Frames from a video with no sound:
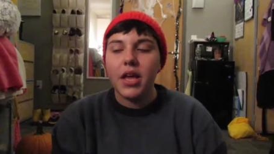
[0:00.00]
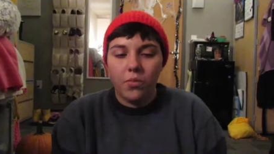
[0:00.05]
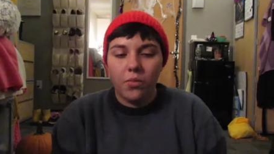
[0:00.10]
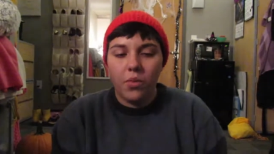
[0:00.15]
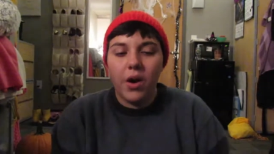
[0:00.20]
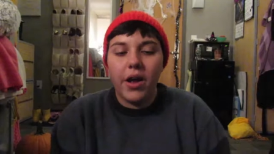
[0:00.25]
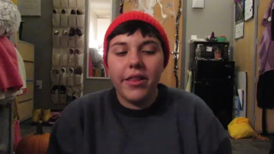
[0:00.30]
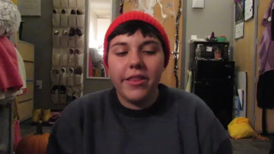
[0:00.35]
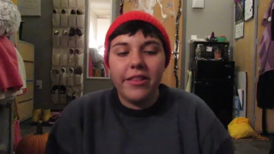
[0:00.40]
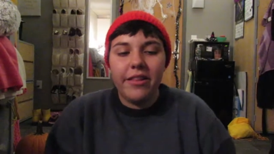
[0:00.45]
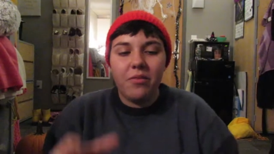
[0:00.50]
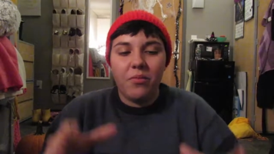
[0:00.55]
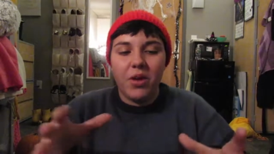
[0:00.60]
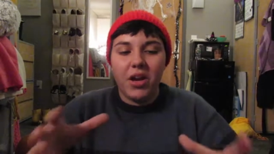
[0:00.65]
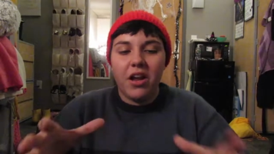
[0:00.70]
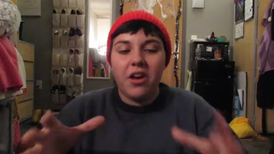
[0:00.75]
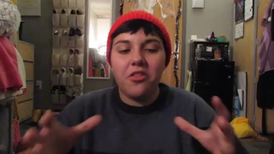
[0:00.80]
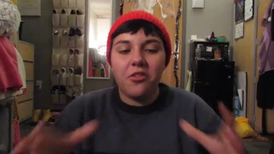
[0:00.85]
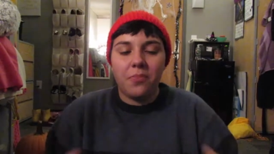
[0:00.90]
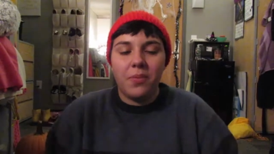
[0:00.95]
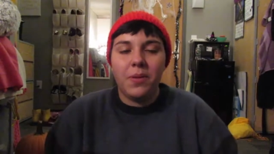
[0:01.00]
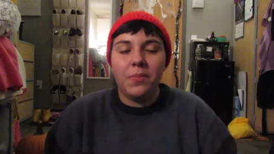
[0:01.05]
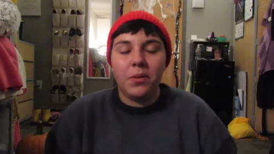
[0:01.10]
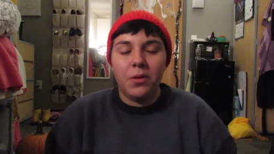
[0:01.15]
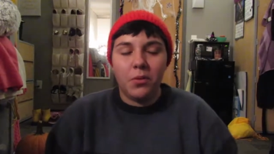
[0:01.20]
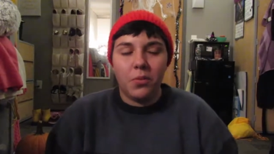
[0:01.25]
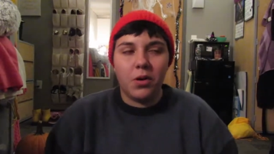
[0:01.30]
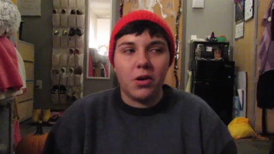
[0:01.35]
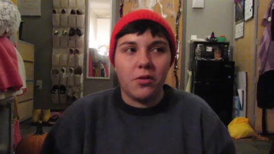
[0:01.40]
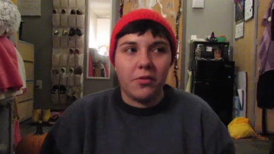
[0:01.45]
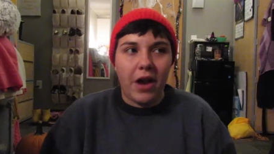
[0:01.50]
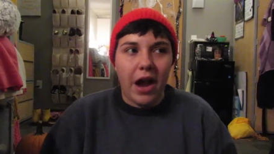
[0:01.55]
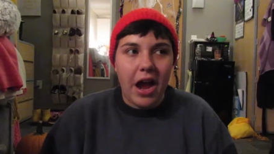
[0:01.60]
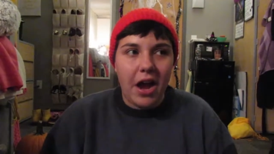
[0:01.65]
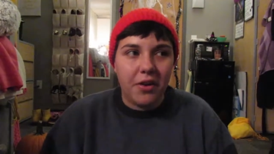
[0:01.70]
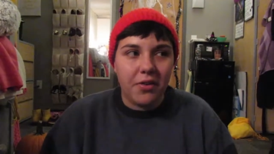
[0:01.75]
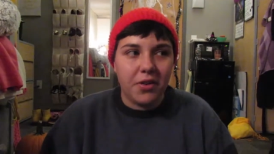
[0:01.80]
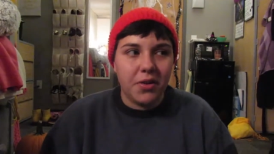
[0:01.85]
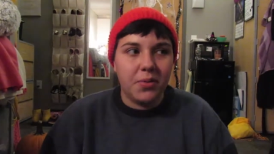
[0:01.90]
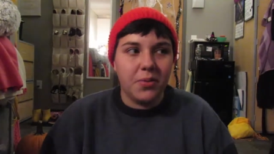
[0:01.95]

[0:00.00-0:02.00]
When other people were around,